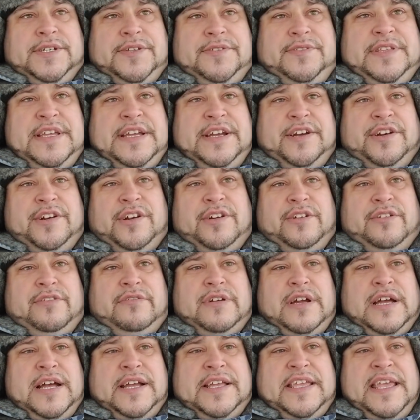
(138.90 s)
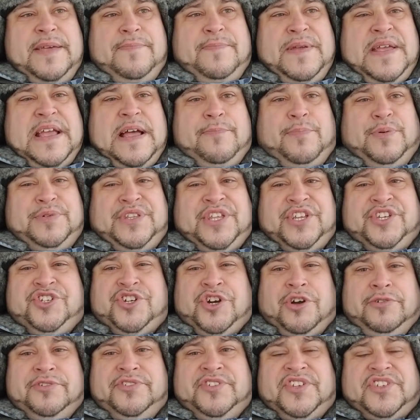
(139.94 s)
their keeping up with the
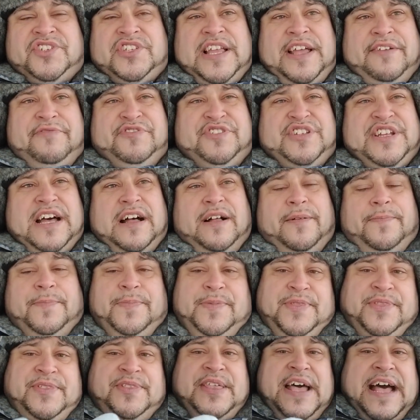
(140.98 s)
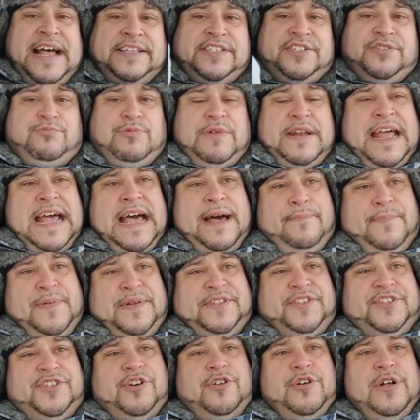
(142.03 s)
Joneses lifestyle. That's what
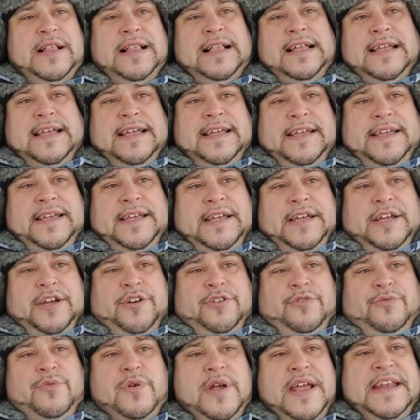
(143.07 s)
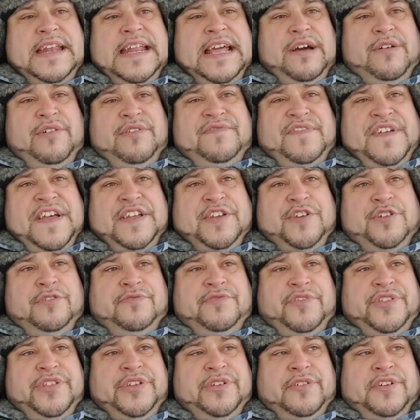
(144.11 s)
happened. So right now in
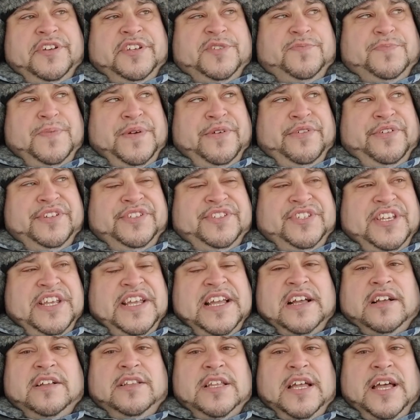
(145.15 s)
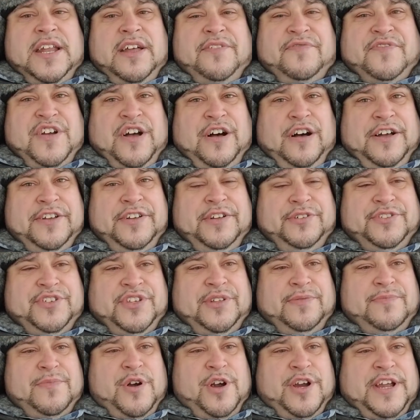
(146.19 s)
Vancouver, they're experiencing a glut of condos on
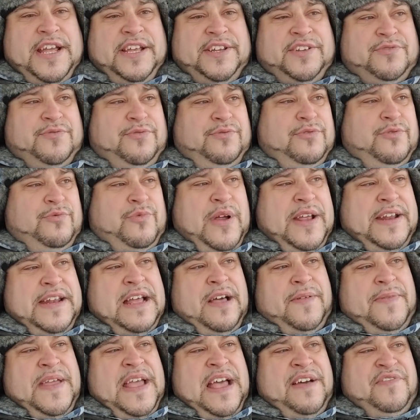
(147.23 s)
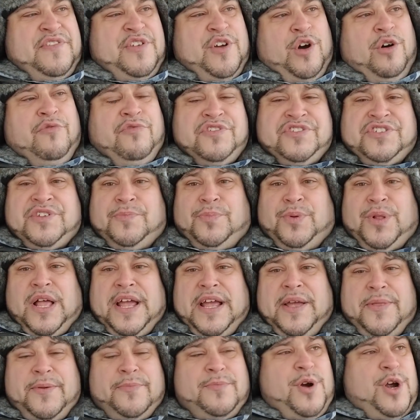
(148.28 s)
the market. Right now they have an oversupply
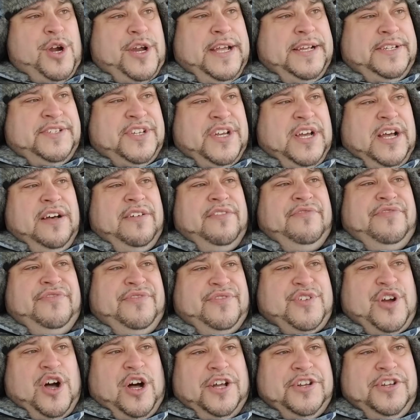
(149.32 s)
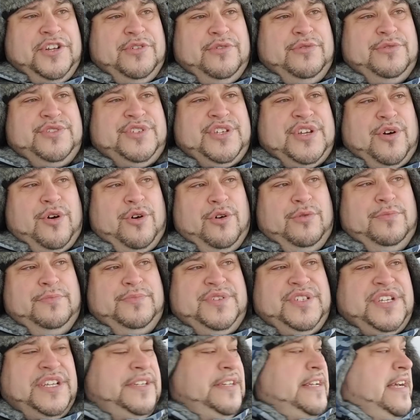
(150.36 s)
on the market of condos,
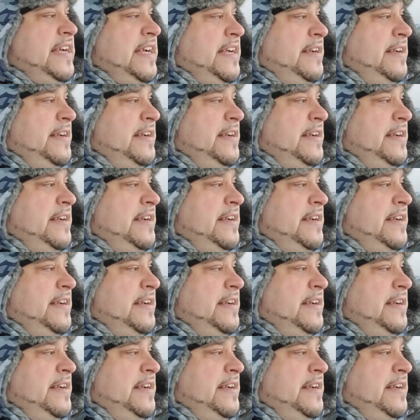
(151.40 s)
homes, and